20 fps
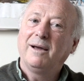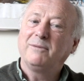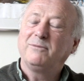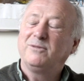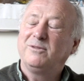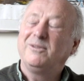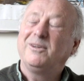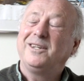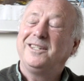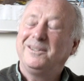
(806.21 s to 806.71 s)

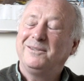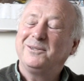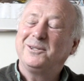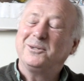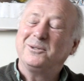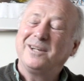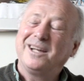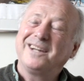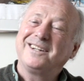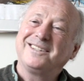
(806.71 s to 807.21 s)
it's very
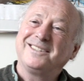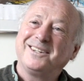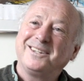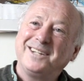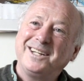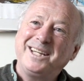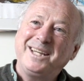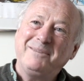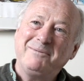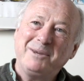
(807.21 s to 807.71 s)
difficult now because I'm
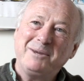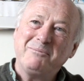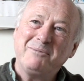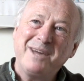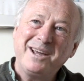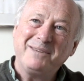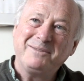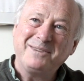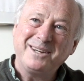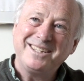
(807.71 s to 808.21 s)
going to give it
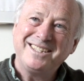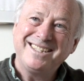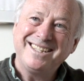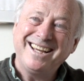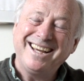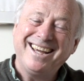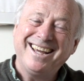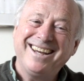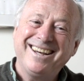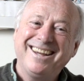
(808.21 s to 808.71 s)
away if I
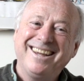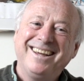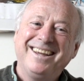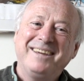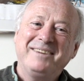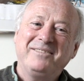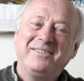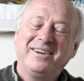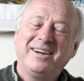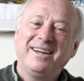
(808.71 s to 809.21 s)
say it,
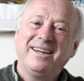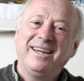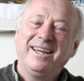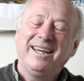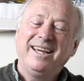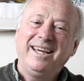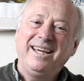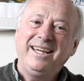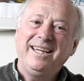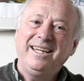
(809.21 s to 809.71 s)
but
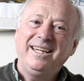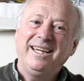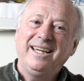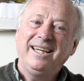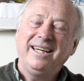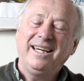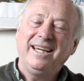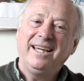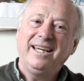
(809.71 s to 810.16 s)
he